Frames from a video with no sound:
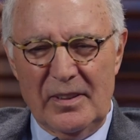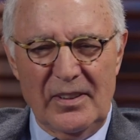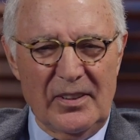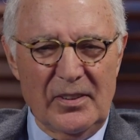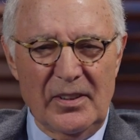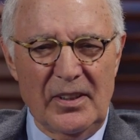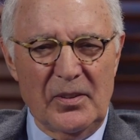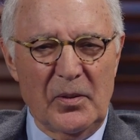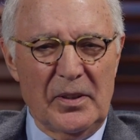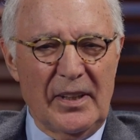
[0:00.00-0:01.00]
and, they, you
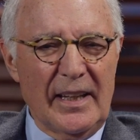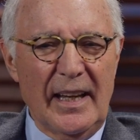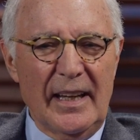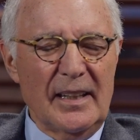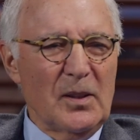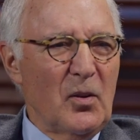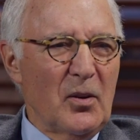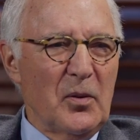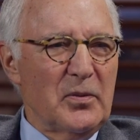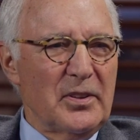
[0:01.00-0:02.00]
know, and they can't get
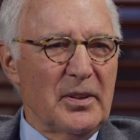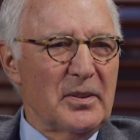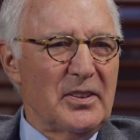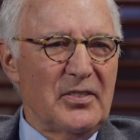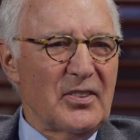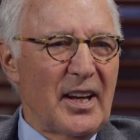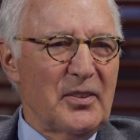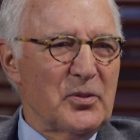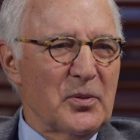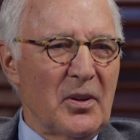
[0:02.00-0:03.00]
along over there, and these
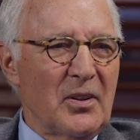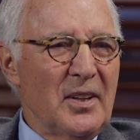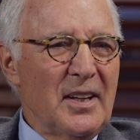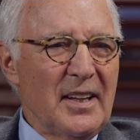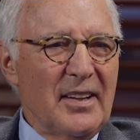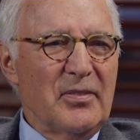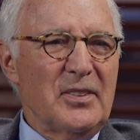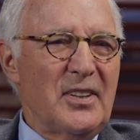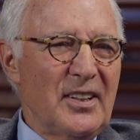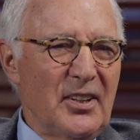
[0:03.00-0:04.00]
guys are all,
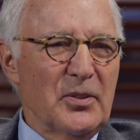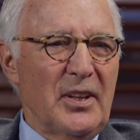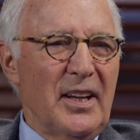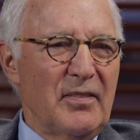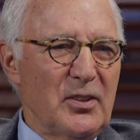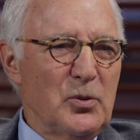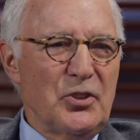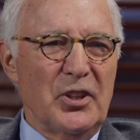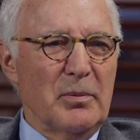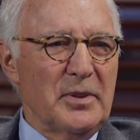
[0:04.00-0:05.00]
every day, year they have a new
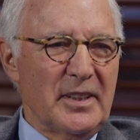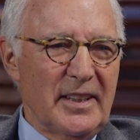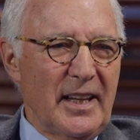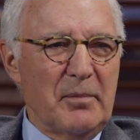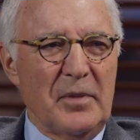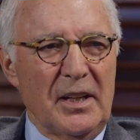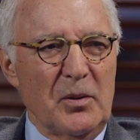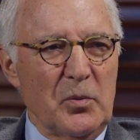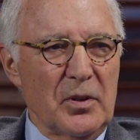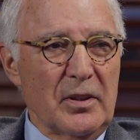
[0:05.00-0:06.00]
chairman, they can't make
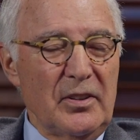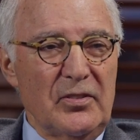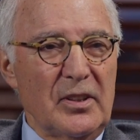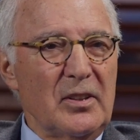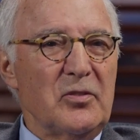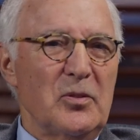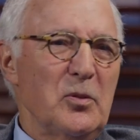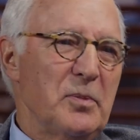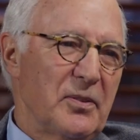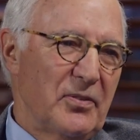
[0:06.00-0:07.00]
it work. He said, Listen,
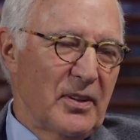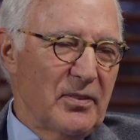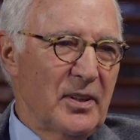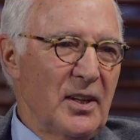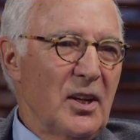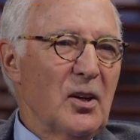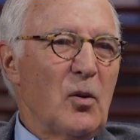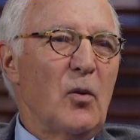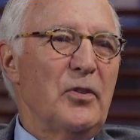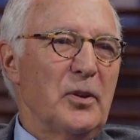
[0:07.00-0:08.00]
do me a favor.
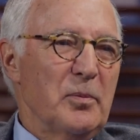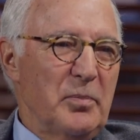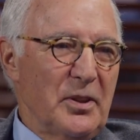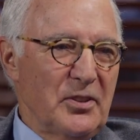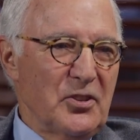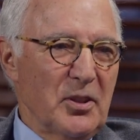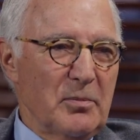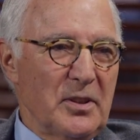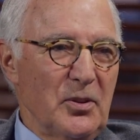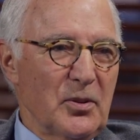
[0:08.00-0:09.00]
Go over there and be the
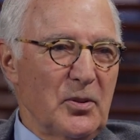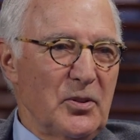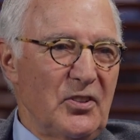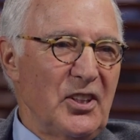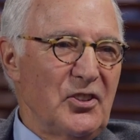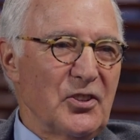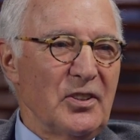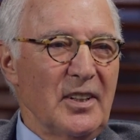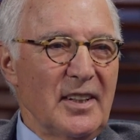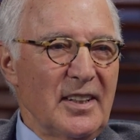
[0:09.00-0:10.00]
chairman. You're a good
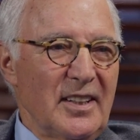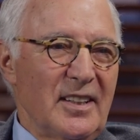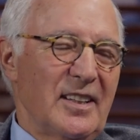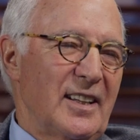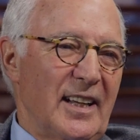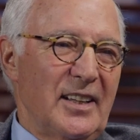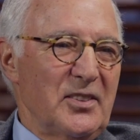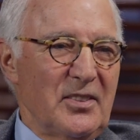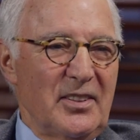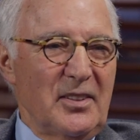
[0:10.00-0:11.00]
teacher,
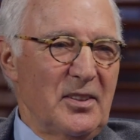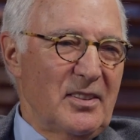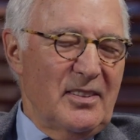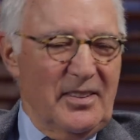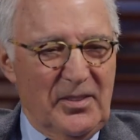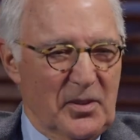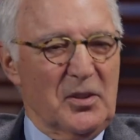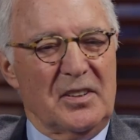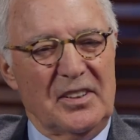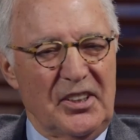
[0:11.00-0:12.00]
and the, you're a
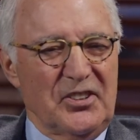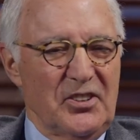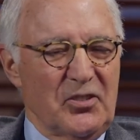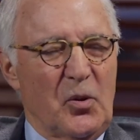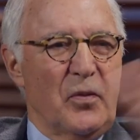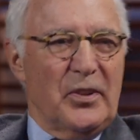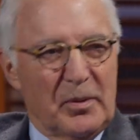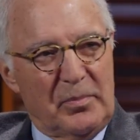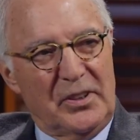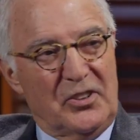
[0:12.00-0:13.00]
good clinician, just go over there
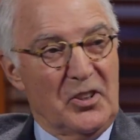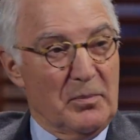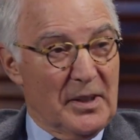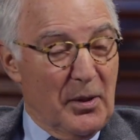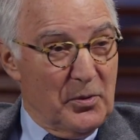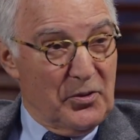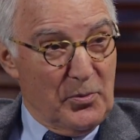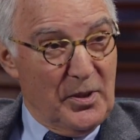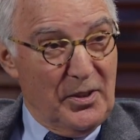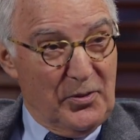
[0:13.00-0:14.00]
and be the chairman. I was
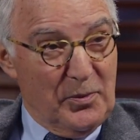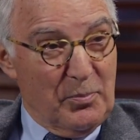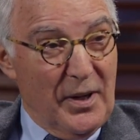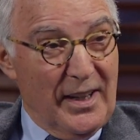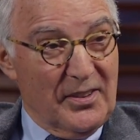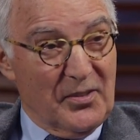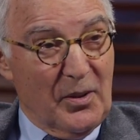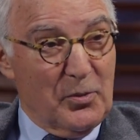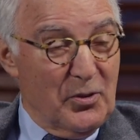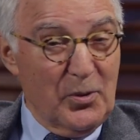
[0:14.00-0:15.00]
three years in practice.
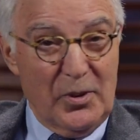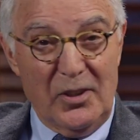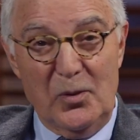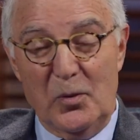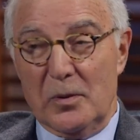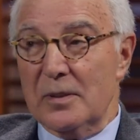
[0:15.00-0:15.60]
I was 32.